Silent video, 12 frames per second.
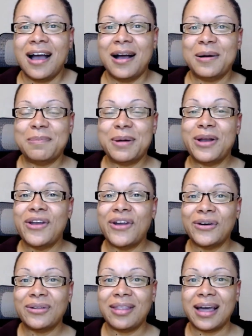Um, but
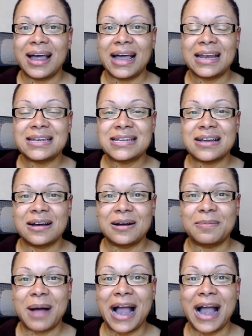know that um,